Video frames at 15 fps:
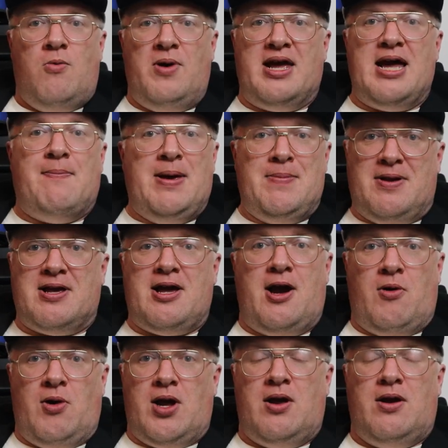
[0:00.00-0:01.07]
we get people
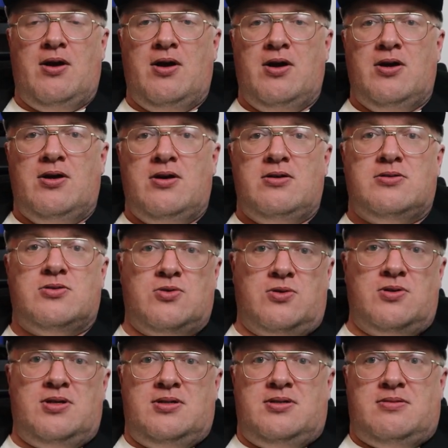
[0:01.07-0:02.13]
caring.
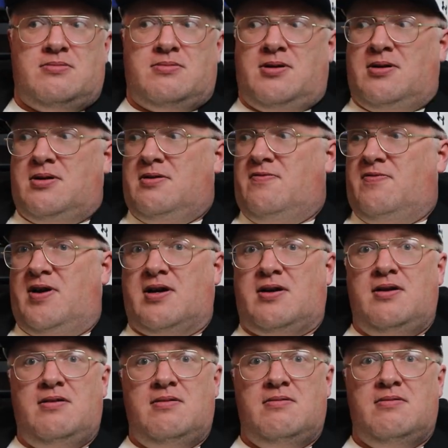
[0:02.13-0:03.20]
Stories are,
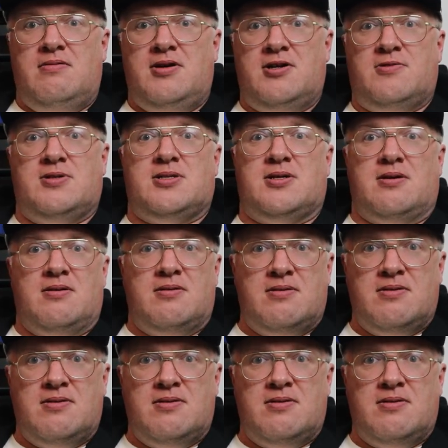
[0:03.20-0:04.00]
frankly, interesting.